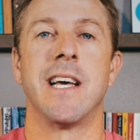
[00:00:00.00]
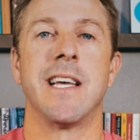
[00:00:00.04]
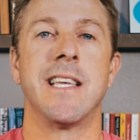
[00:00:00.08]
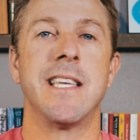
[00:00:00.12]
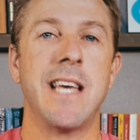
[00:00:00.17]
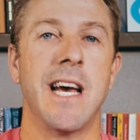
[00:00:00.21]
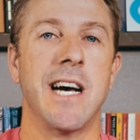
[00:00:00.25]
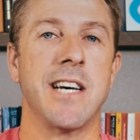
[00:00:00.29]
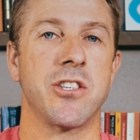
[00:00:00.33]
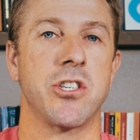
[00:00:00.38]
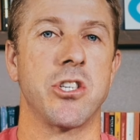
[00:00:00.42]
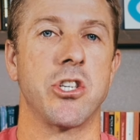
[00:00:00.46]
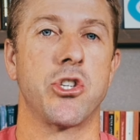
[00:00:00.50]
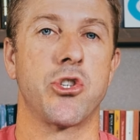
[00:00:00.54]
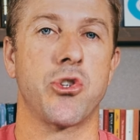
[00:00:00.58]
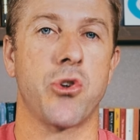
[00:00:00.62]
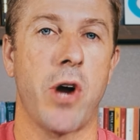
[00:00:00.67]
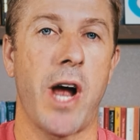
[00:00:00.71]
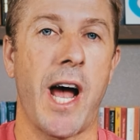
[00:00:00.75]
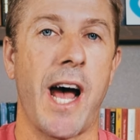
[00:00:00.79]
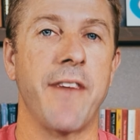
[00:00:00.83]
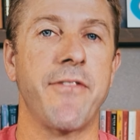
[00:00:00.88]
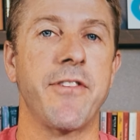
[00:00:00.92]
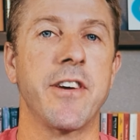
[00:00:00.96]
Yes,
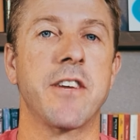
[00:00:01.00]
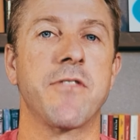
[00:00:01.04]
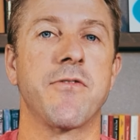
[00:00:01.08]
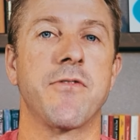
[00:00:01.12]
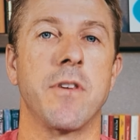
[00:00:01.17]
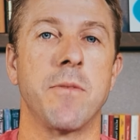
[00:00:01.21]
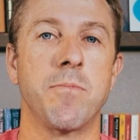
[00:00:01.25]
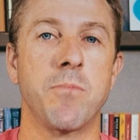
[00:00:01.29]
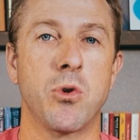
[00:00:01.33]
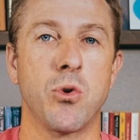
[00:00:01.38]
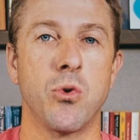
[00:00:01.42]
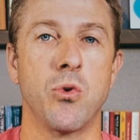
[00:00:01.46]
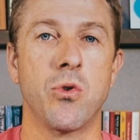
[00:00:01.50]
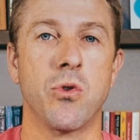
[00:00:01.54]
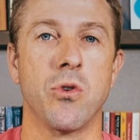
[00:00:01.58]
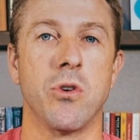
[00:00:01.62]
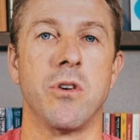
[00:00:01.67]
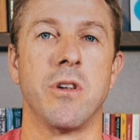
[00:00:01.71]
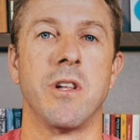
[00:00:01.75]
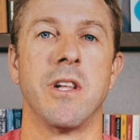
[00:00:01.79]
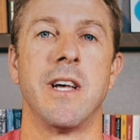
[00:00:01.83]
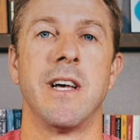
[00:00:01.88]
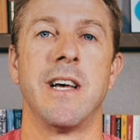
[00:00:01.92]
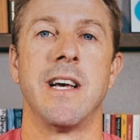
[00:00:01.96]
traffic from
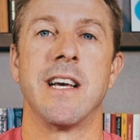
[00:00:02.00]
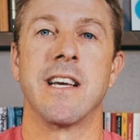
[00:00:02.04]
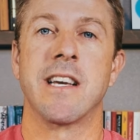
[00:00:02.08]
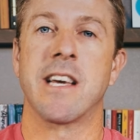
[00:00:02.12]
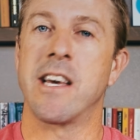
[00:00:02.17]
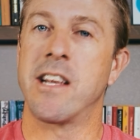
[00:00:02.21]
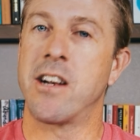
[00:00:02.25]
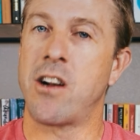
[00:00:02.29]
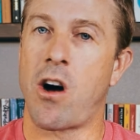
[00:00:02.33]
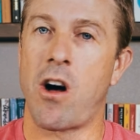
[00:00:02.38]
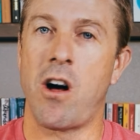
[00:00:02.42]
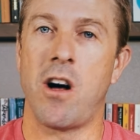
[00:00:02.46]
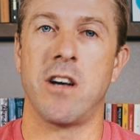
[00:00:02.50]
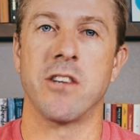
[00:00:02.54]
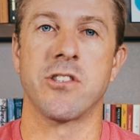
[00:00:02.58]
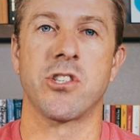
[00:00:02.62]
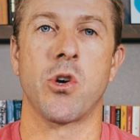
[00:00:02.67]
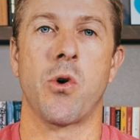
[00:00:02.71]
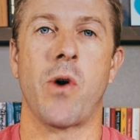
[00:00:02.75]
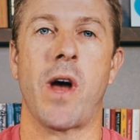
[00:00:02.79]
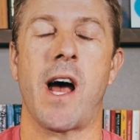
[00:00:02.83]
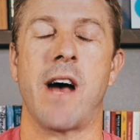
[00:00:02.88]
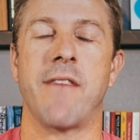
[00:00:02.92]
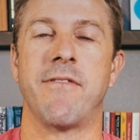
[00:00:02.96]
Google can
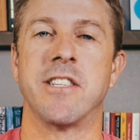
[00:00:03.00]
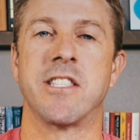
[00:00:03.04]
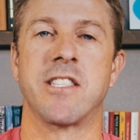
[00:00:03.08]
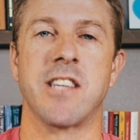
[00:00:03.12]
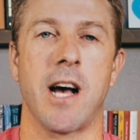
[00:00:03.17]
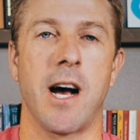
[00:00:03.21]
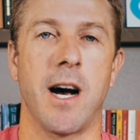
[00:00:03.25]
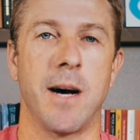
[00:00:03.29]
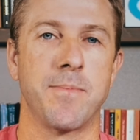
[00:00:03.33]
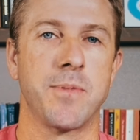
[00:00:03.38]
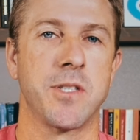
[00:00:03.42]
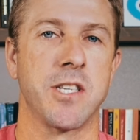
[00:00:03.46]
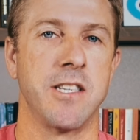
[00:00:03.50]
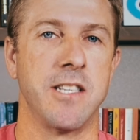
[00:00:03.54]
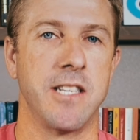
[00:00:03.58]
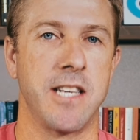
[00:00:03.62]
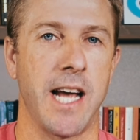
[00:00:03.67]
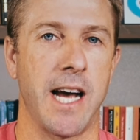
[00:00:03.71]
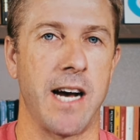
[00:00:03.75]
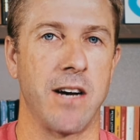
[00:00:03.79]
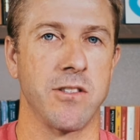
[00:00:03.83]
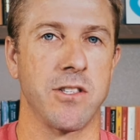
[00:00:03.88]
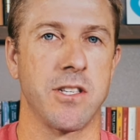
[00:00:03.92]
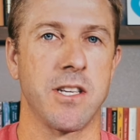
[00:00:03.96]
also have its ups and
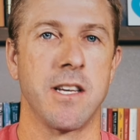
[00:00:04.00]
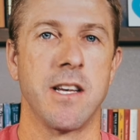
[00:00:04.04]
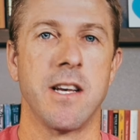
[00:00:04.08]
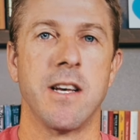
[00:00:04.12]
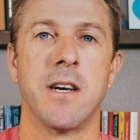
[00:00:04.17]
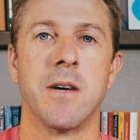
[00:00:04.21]
downs,